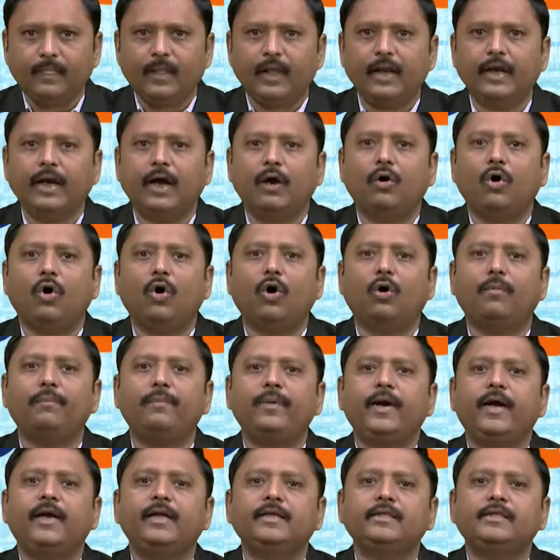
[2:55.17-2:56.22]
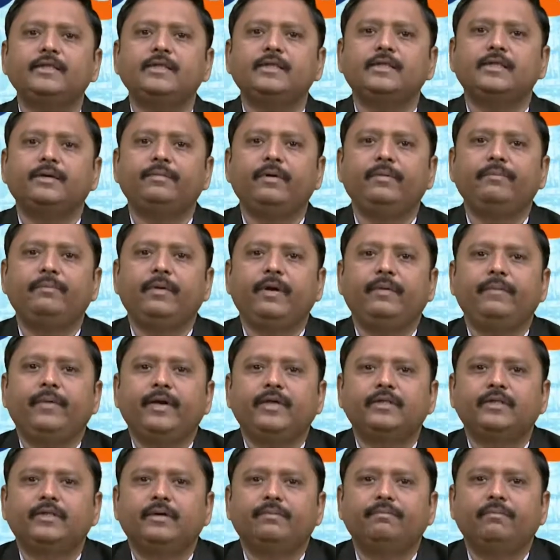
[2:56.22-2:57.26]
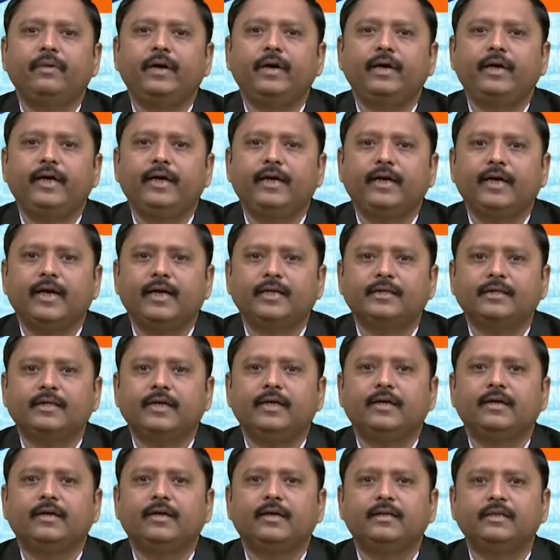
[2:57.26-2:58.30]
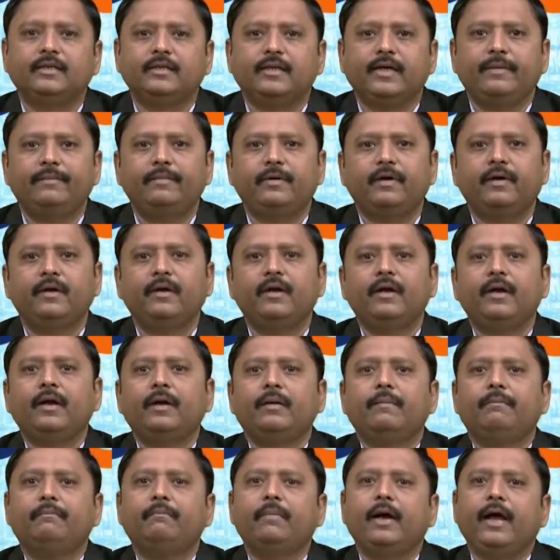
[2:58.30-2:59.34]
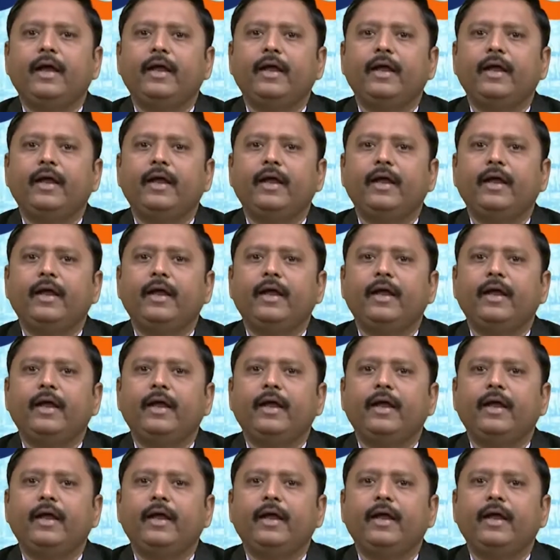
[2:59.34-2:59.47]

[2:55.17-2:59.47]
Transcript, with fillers: Now, operating system implements the multitasking concept by